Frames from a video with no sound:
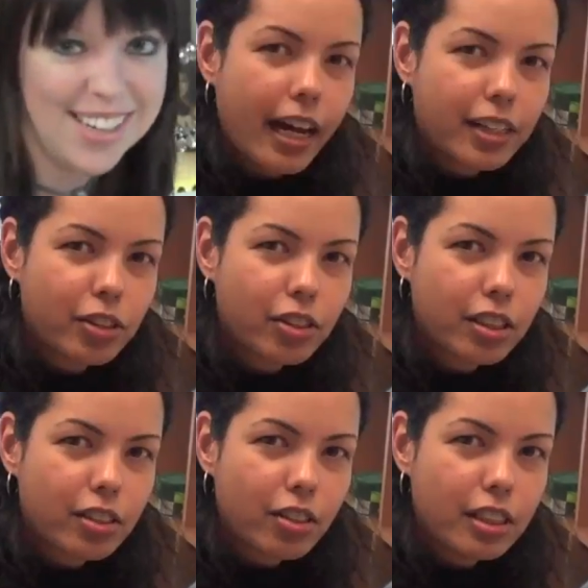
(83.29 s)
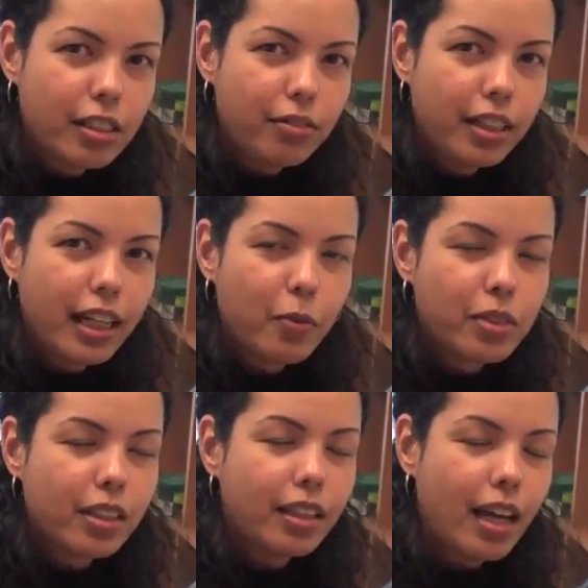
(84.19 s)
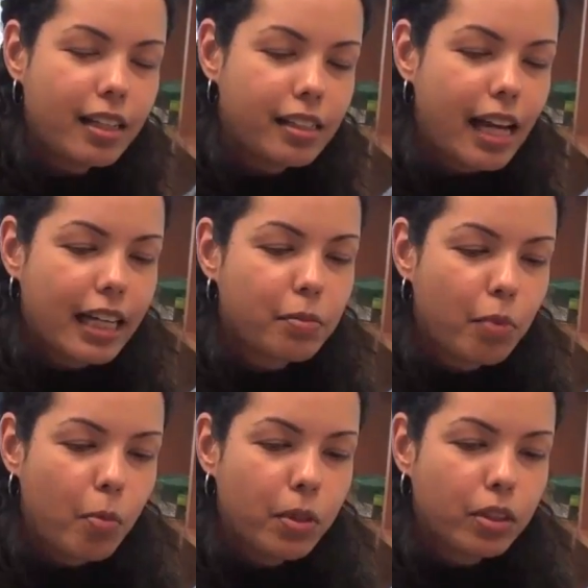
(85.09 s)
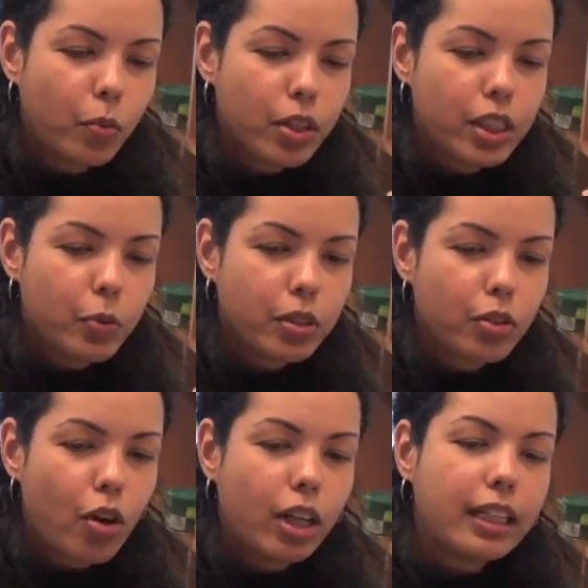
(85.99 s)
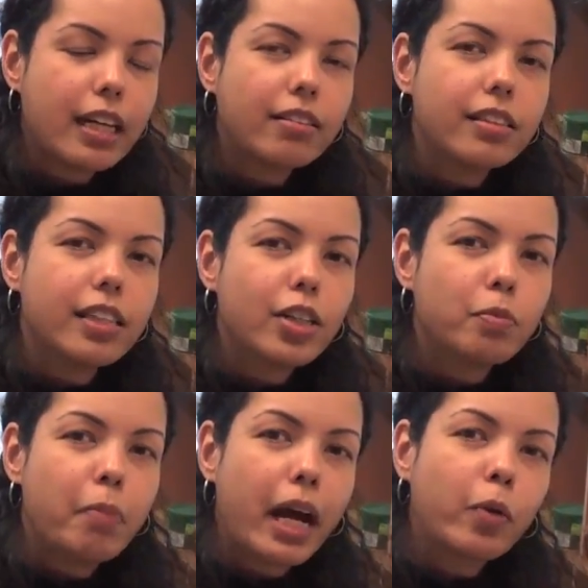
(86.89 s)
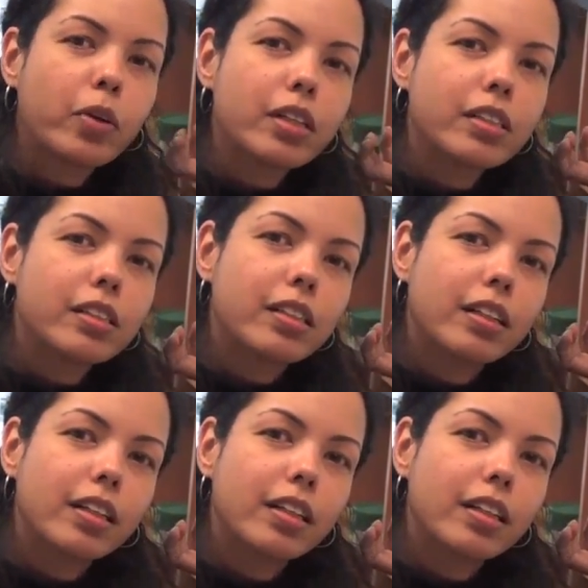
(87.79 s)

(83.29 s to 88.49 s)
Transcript: Exorcist on TV, and it was at the exact moment where she was crawling down the stairs backwards,